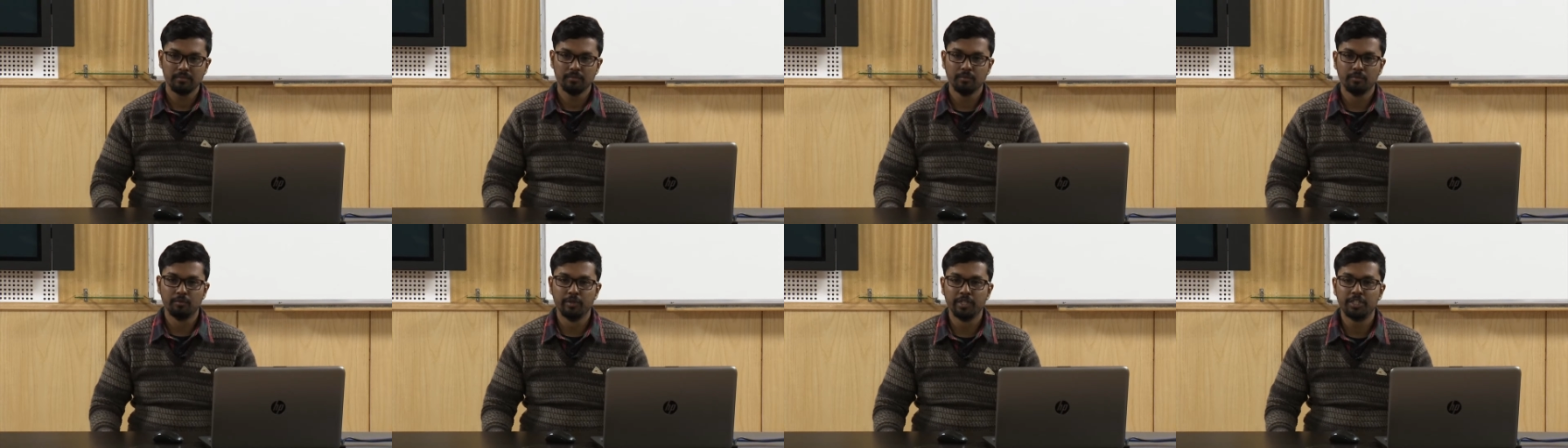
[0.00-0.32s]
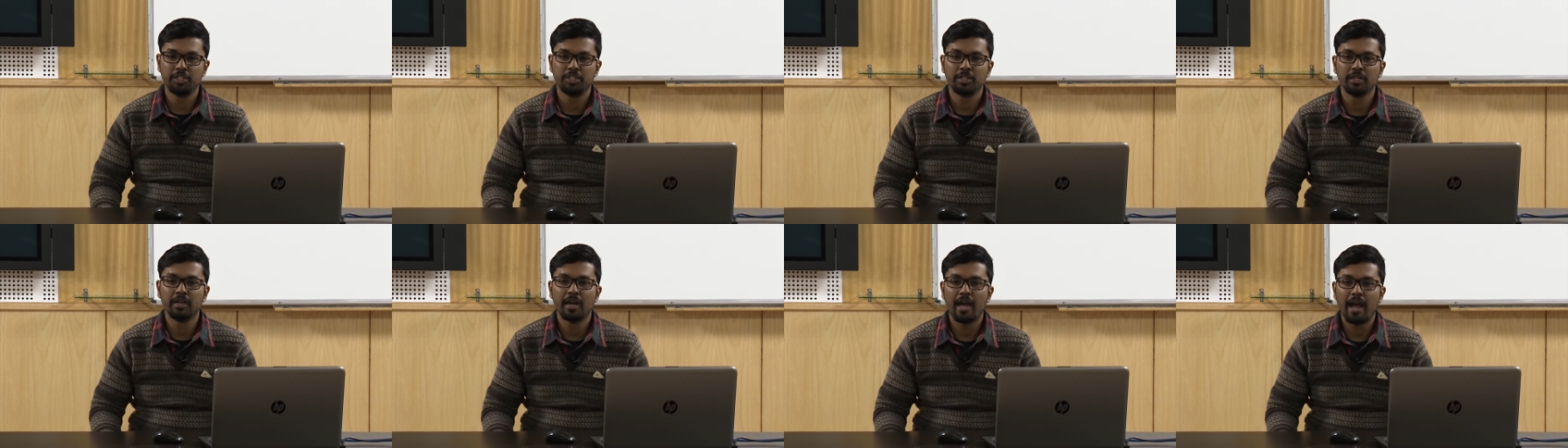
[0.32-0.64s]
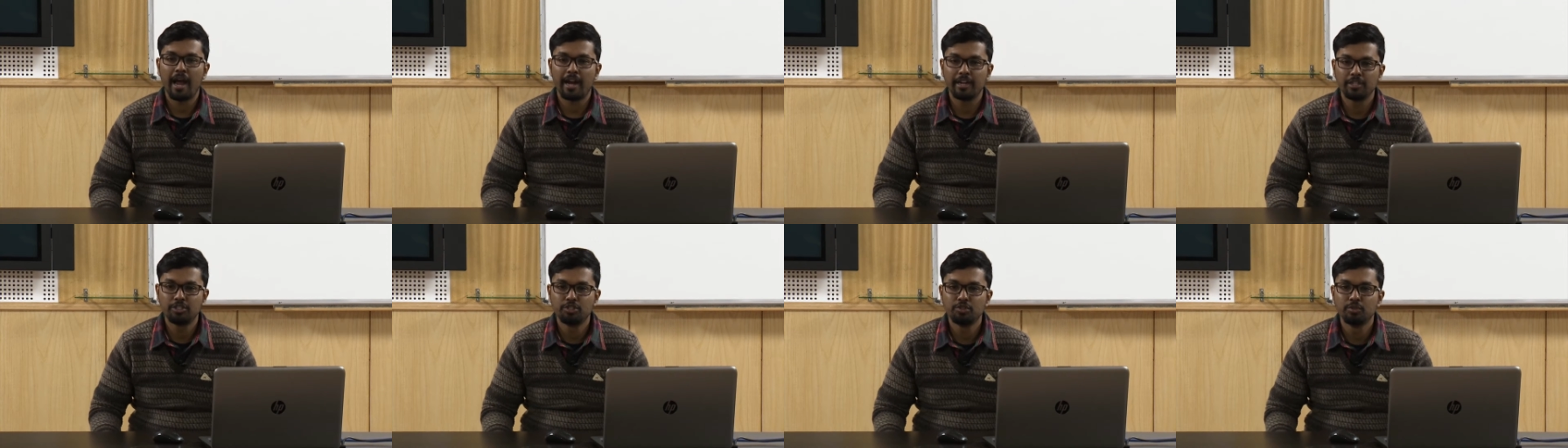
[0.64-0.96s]
which
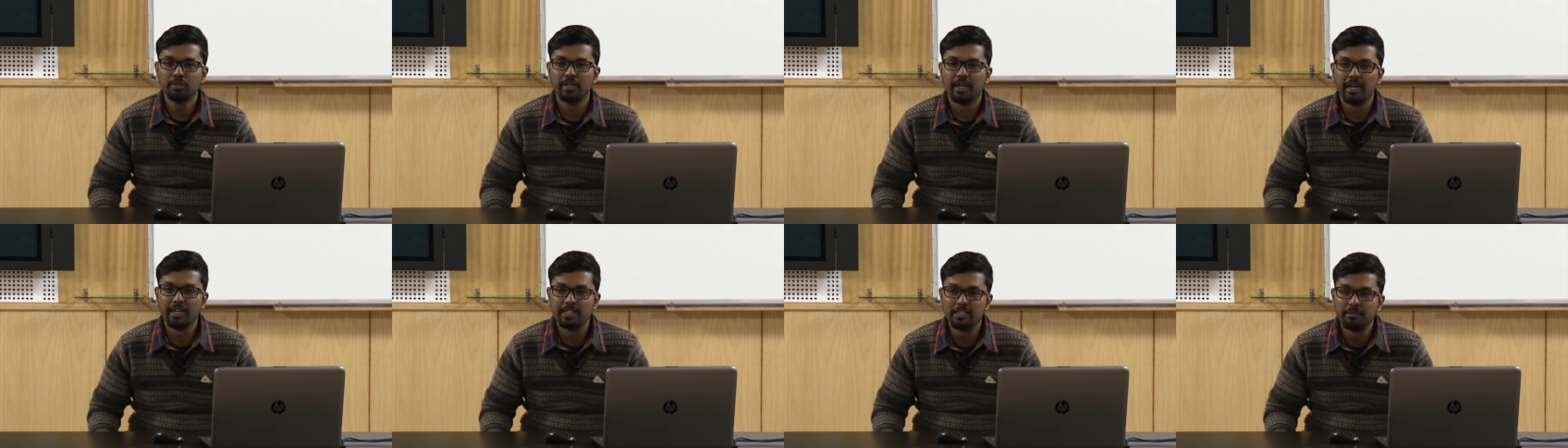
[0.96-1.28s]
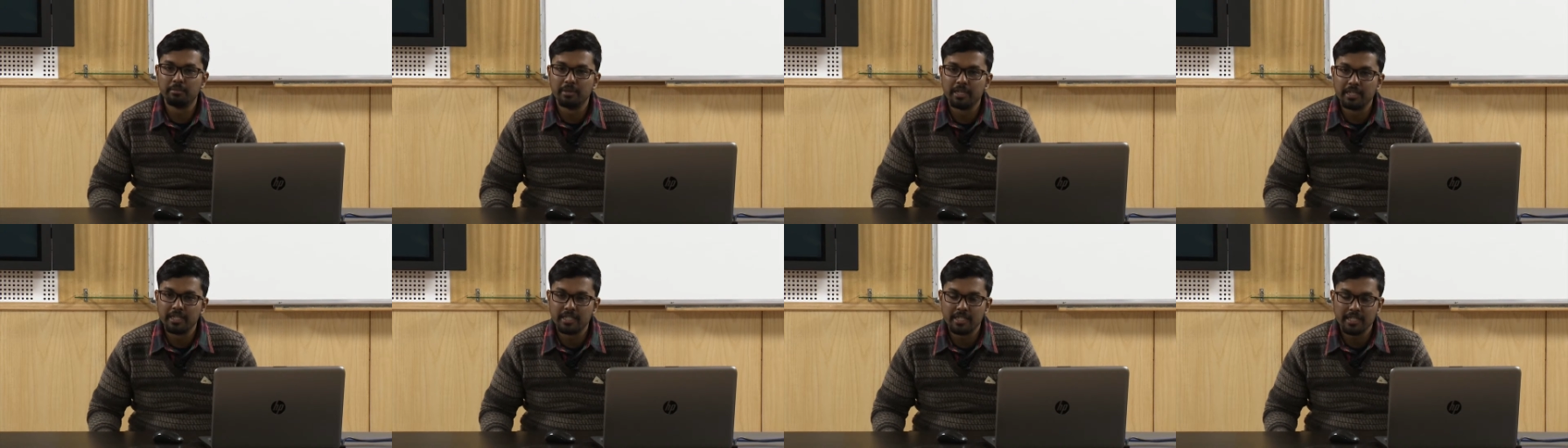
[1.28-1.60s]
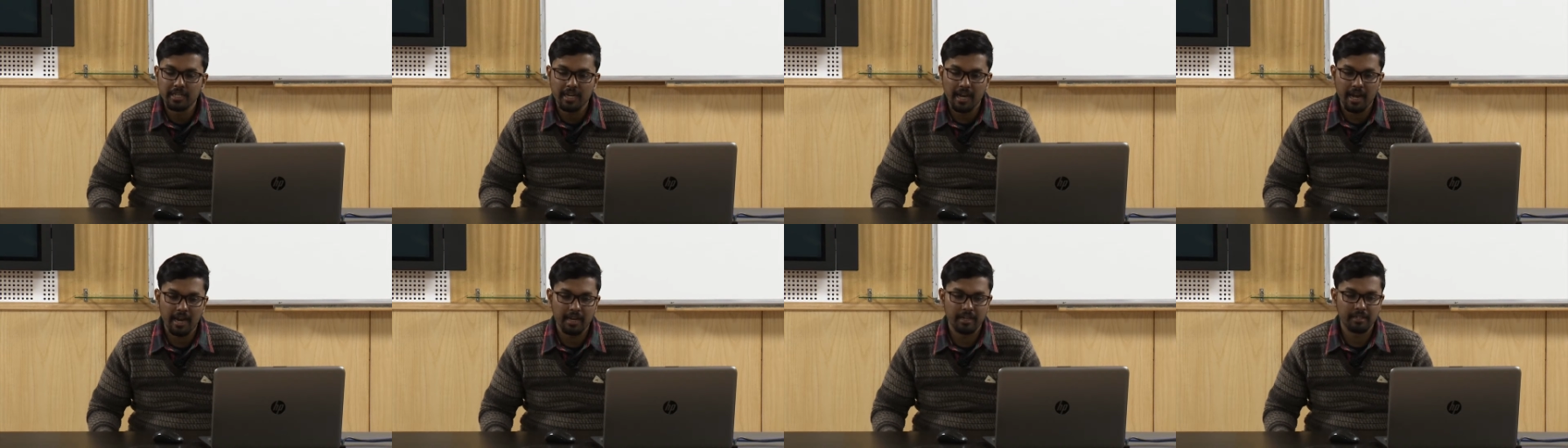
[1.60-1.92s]
adds to the
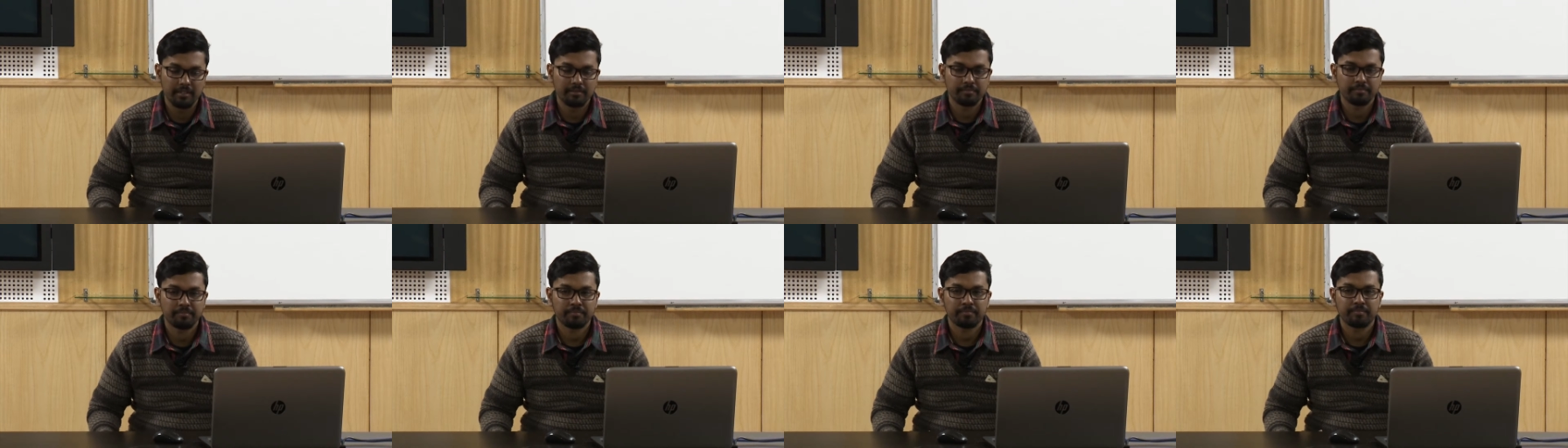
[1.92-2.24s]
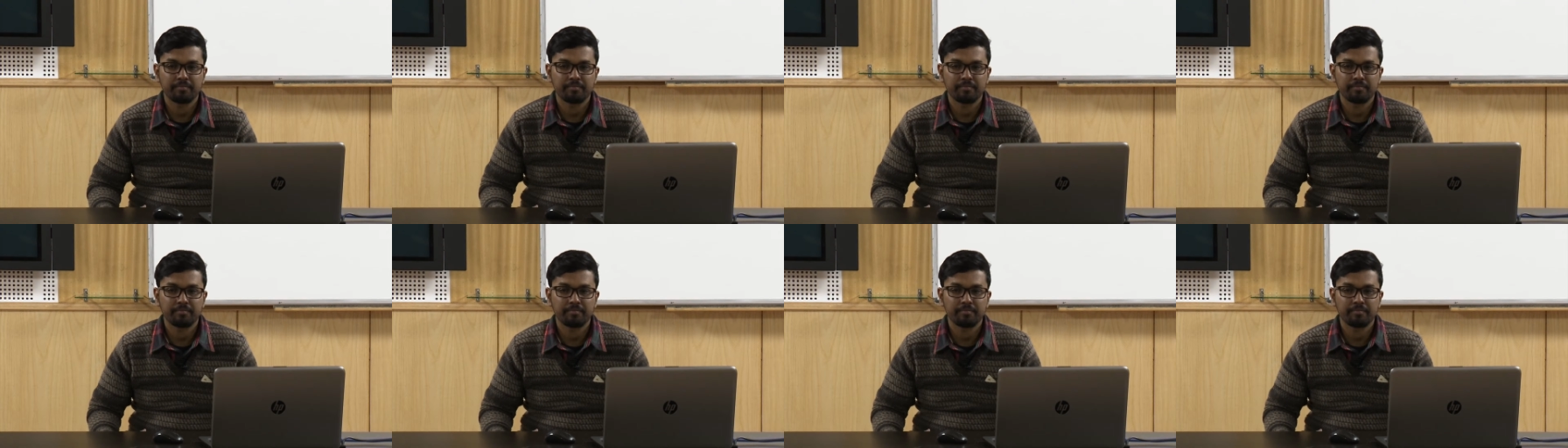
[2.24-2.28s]
legibility and